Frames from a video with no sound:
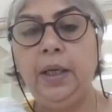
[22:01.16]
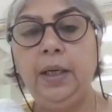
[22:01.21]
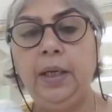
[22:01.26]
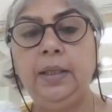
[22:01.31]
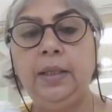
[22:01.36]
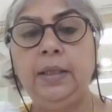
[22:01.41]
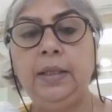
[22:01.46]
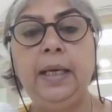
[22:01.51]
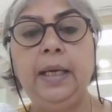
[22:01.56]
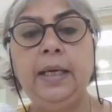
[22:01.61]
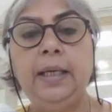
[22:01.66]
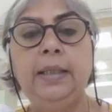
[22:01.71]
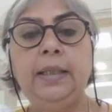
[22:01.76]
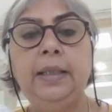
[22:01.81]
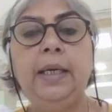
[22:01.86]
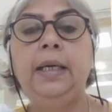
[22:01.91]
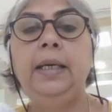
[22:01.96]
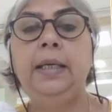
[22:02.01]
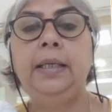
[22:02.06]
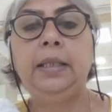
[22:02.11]
is, like I
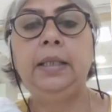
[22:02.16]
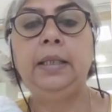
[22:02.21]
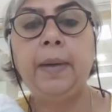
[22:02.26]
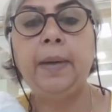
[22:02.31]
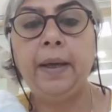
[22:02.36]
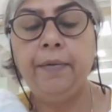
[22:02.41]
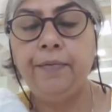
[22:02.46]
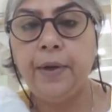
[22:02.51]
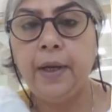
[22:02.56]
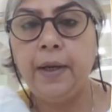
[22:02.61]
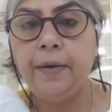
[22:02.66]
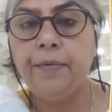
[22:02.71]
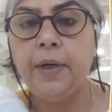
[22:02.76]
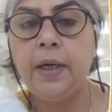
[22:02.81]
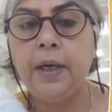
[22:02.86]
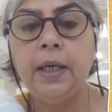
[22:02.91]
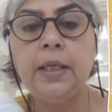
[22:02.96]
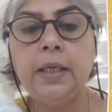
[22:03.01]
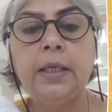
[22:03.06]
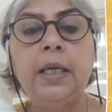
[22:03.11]
said, it's my
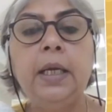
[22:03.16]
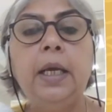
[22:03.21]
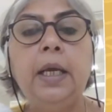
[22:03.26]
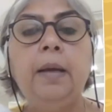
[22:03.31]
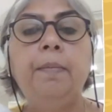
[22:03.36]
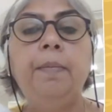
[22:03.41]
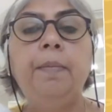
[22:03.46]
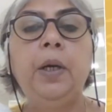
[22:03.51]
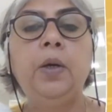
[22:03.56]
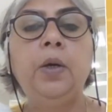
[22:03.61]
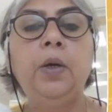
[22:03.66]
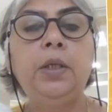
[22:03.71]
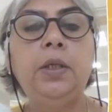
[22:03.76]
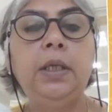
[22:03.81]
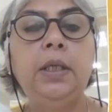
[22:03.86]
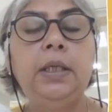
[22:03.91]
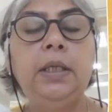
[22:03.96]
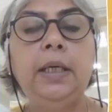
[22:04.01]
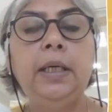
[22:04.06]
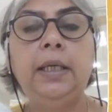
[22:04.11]
favorite
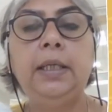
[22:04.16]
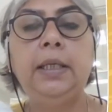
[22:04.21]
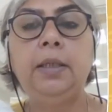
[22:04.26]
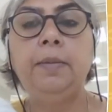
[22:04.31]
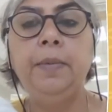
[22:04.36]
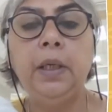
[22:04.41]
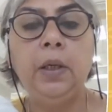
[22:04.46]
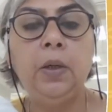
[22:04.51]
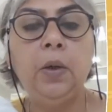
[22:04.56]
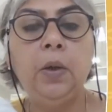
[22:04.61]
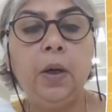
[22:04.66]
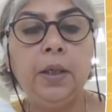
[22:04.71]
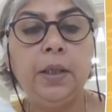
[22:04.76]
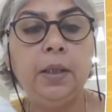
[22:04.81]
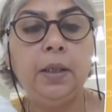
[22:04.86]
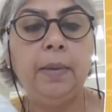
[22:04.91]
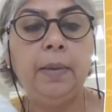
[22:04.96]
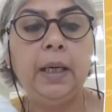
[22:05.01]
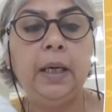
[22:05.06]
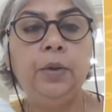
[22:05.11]
because it tells me a lot
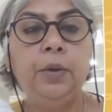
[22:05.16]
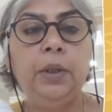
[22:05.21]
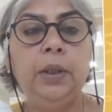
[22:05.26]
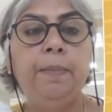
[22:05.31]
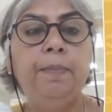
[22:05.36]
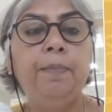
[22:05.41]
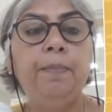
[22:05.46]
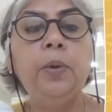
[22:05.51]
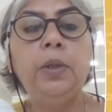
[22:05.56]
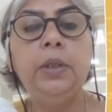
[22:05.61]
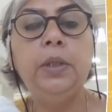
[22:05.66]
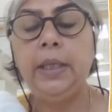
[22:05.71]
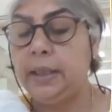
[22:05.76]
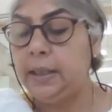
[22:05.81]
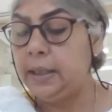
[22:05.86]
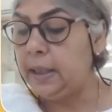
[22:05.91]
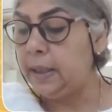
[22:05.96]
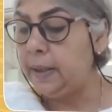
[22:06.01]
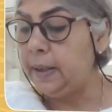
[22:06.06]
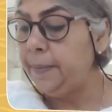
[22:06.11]
about the pull
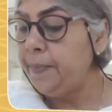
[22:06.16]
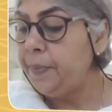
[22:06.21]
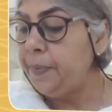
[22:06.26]
data.